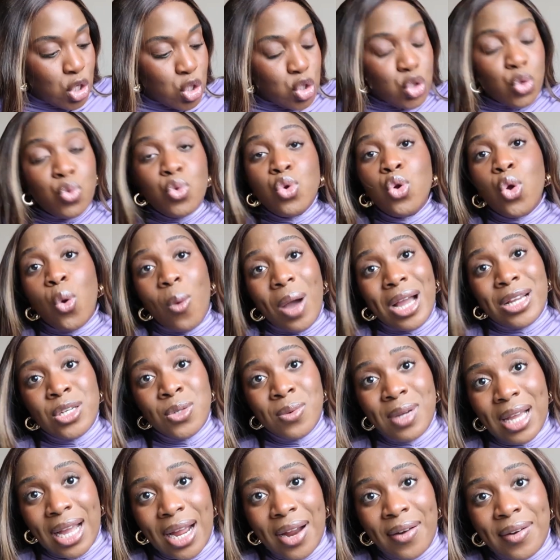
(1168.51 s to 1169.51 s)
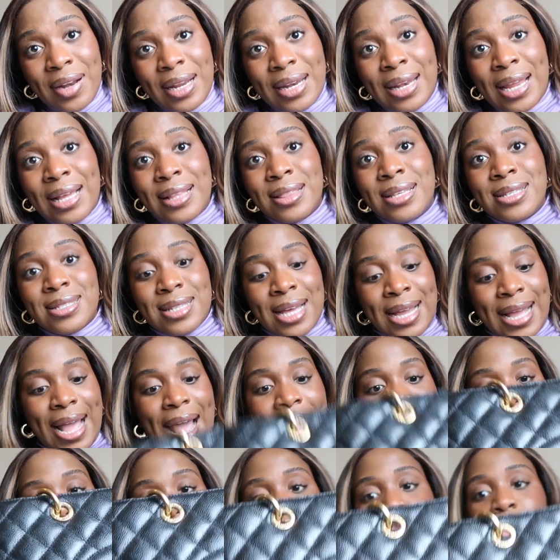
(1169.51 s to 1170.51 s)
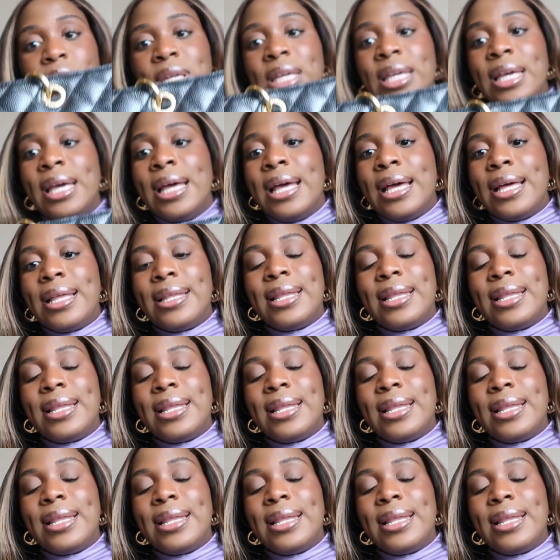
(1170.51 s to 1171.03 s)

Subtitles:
So no, I don't carry it like this. I actually